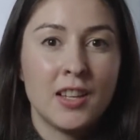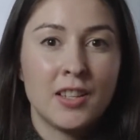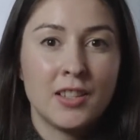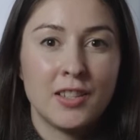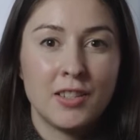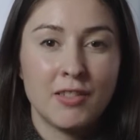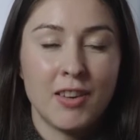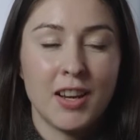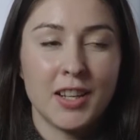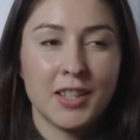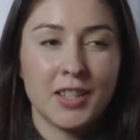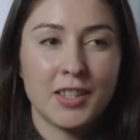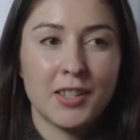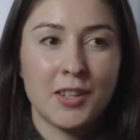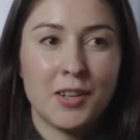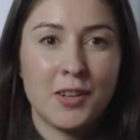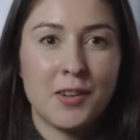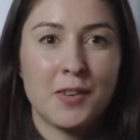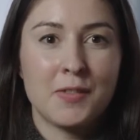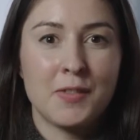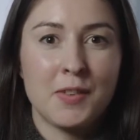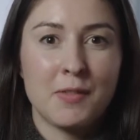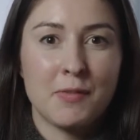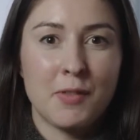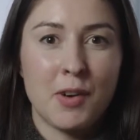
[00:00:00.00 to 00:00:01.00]
Director
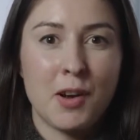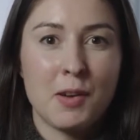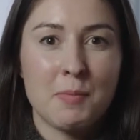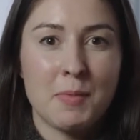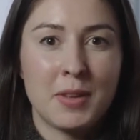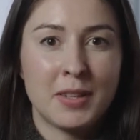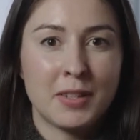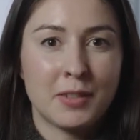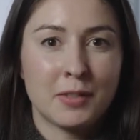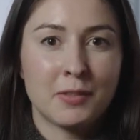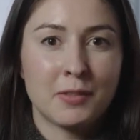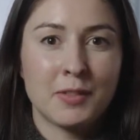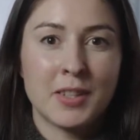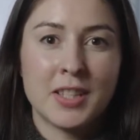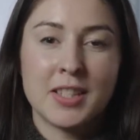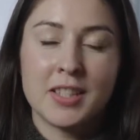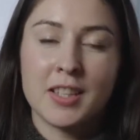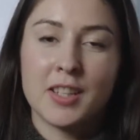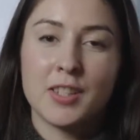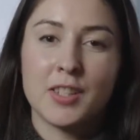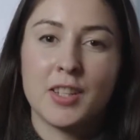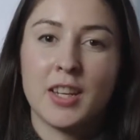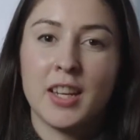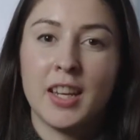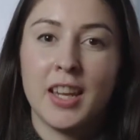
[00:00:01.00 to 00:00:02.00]
of Environmental
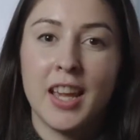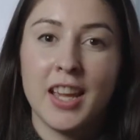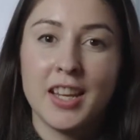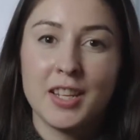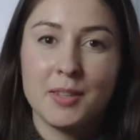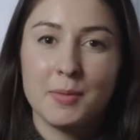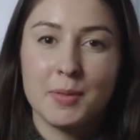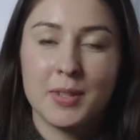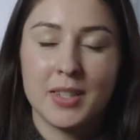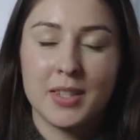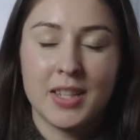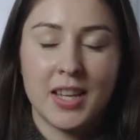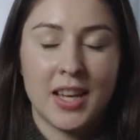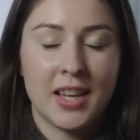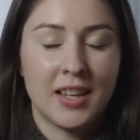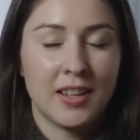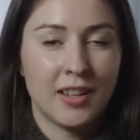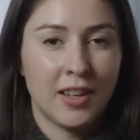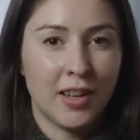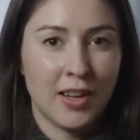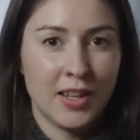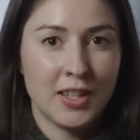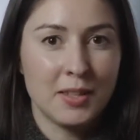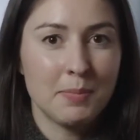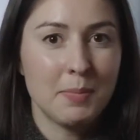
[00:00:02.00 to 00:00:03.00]
Research and Engagement at
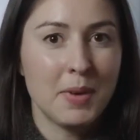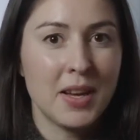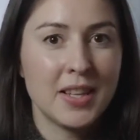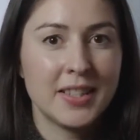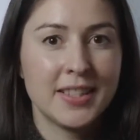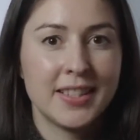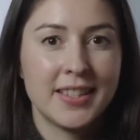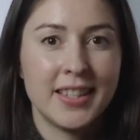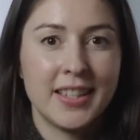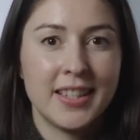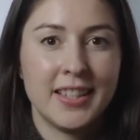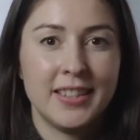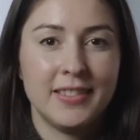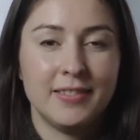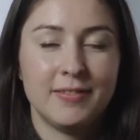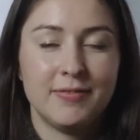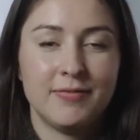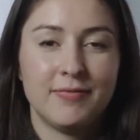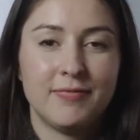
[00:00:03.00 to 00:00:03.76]
AllianceBernstein.